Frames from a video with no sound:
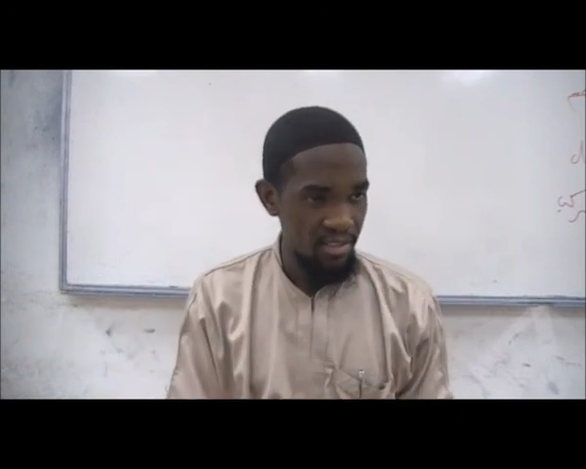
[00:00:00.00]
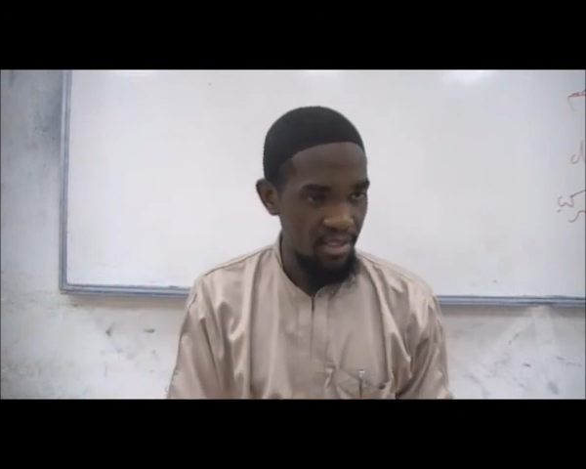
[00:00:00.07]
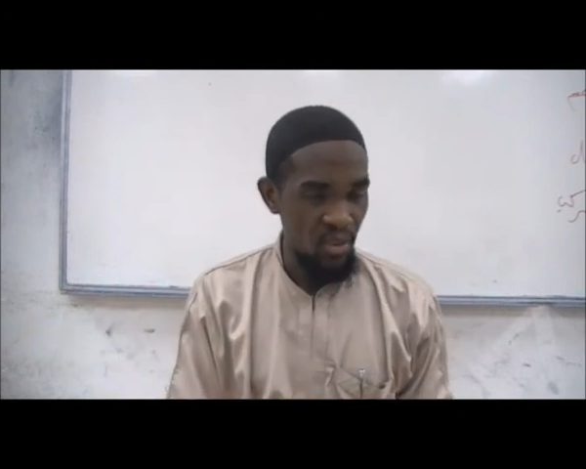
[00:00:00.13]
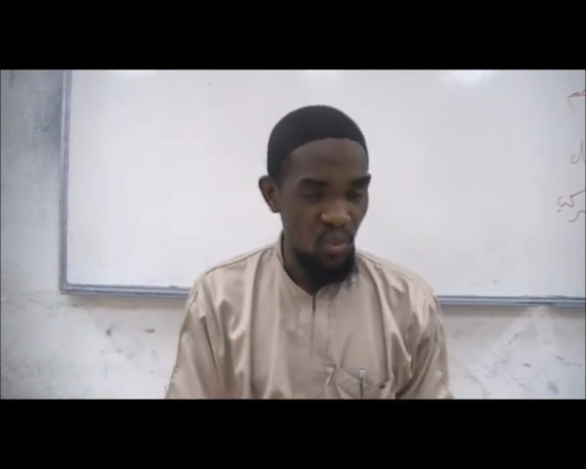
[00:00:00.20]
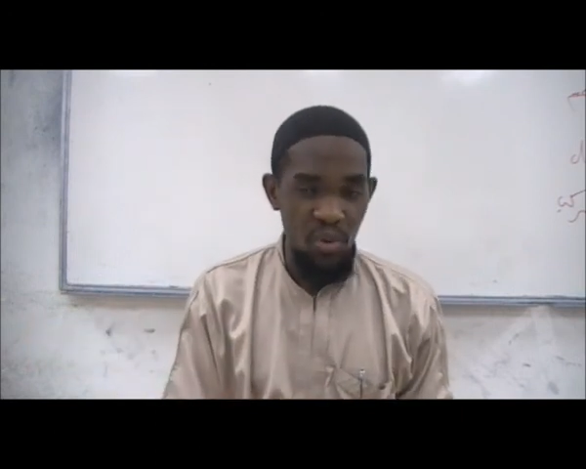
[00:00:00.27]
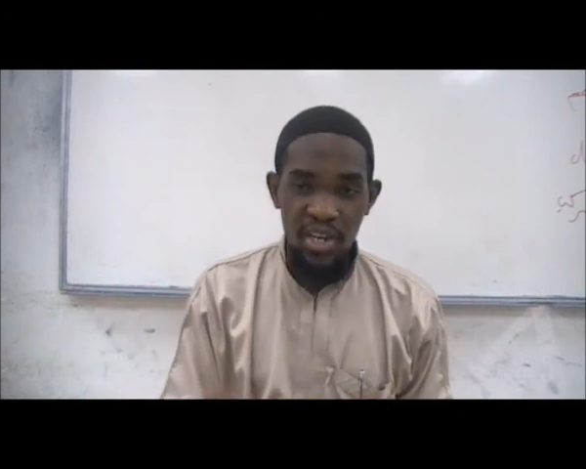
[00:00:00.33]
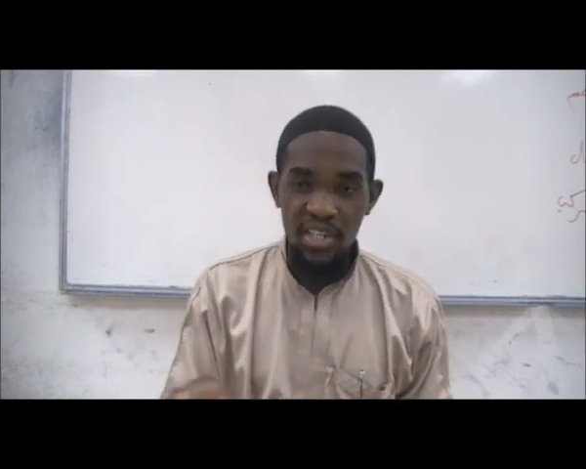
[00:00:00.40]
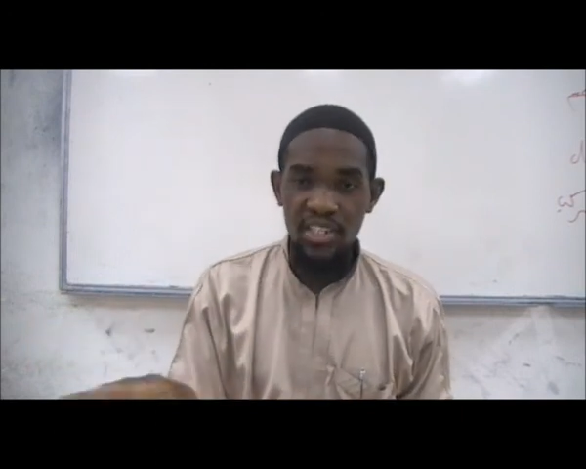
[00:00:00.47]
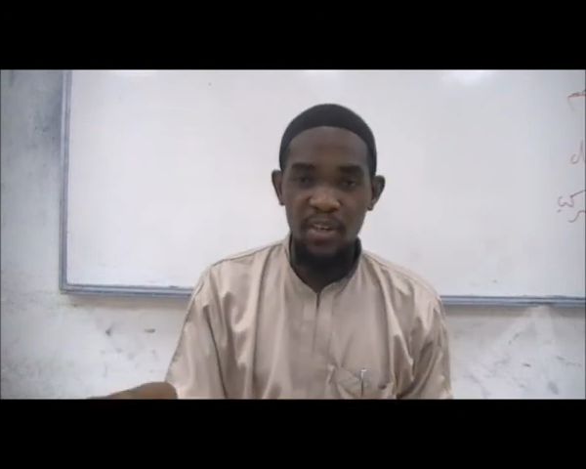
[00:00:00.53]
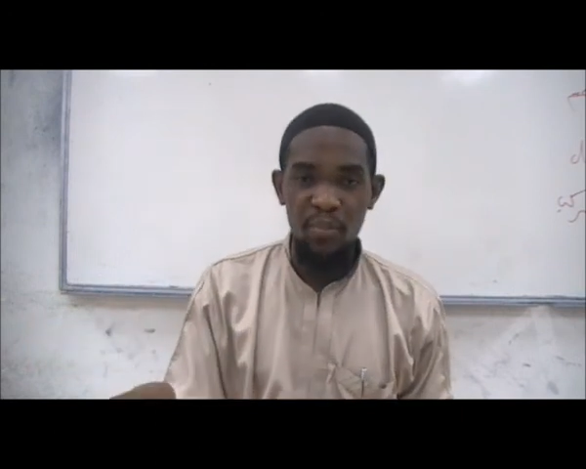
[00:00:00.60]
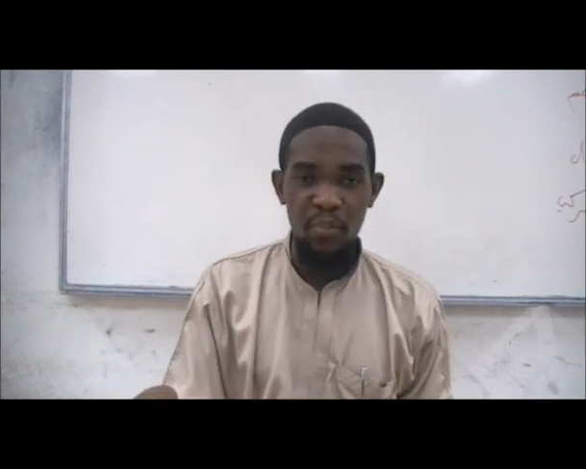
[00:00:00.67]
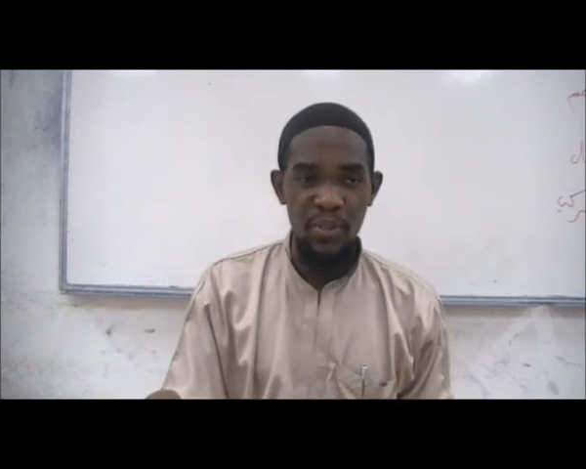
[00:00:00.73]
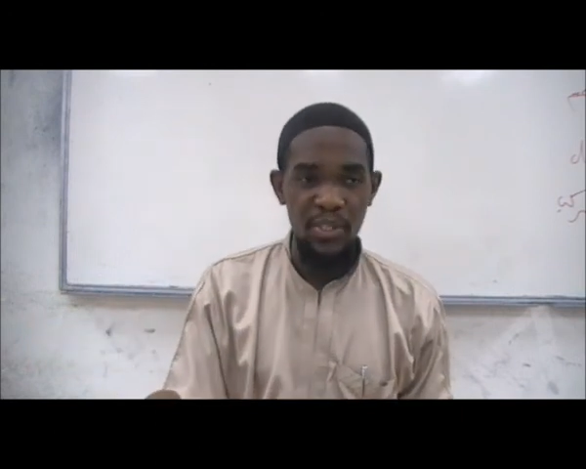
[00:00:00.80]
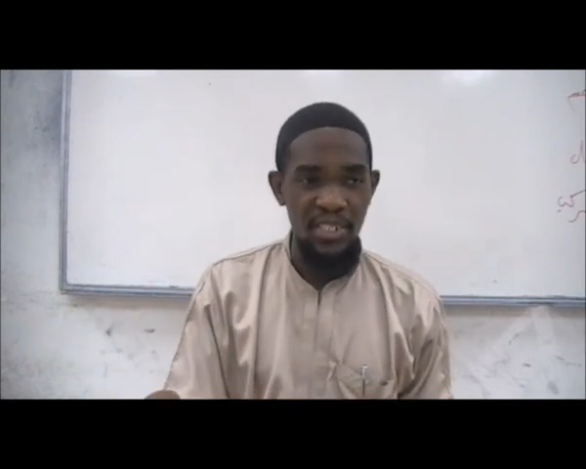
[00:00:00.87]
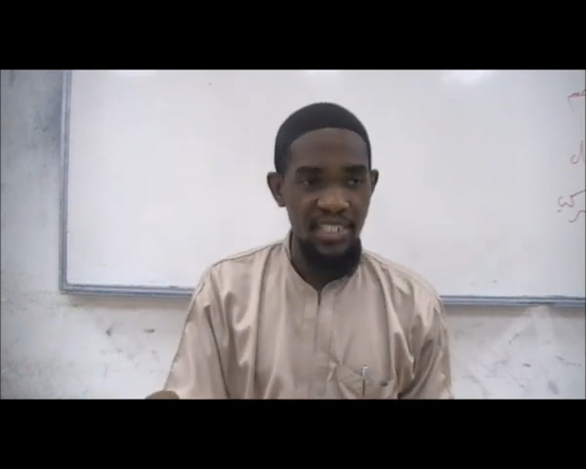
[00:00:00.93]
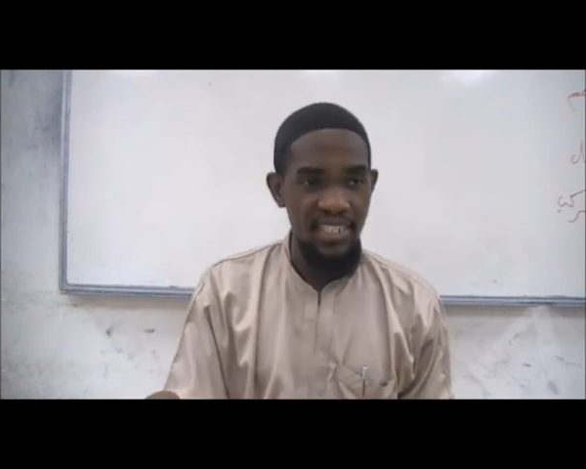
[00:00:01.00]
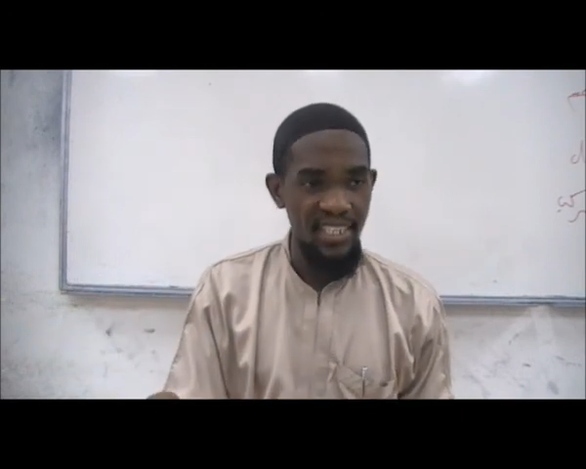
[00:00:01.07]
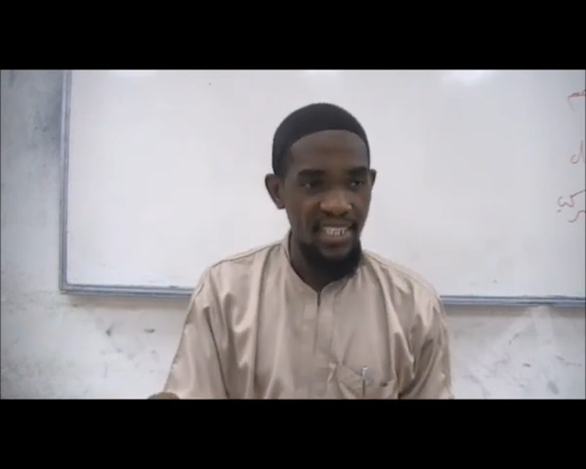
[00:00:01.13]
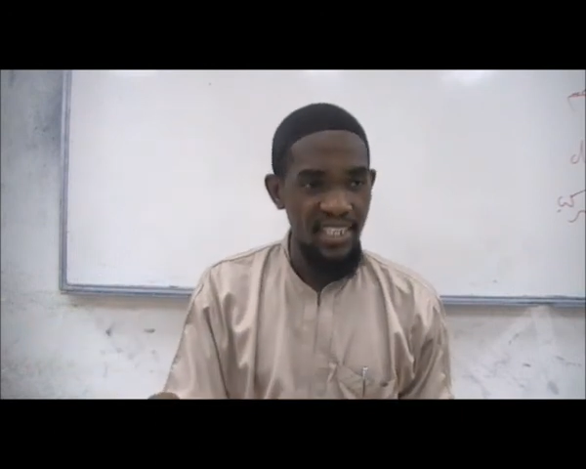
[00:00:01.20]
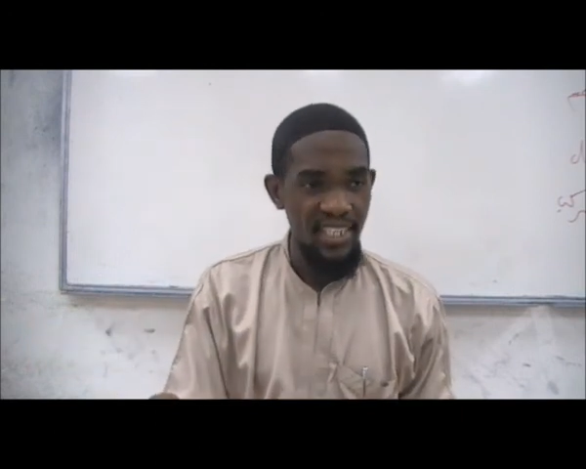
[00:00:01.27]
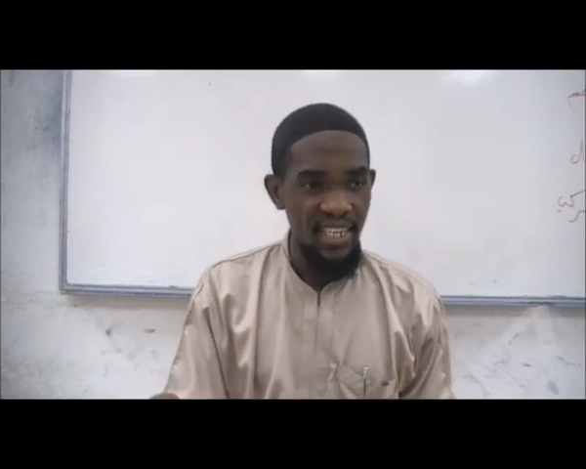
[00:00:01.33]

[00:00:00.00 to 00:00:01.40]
the way she appears.